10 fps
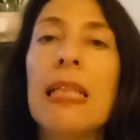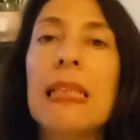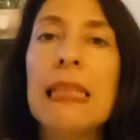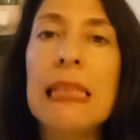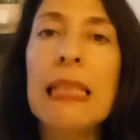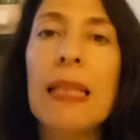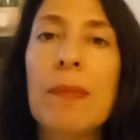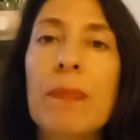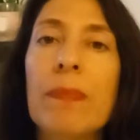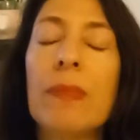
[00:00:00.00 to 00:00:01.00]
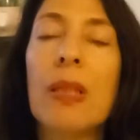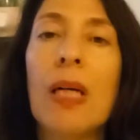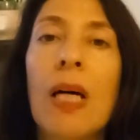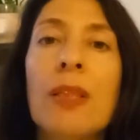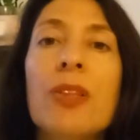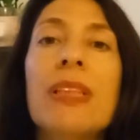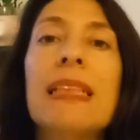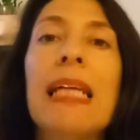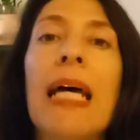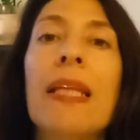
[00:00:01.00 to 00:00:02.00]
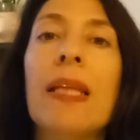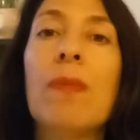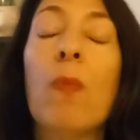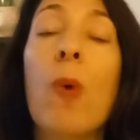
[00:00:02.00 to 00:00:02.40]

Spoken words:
see them, understand them.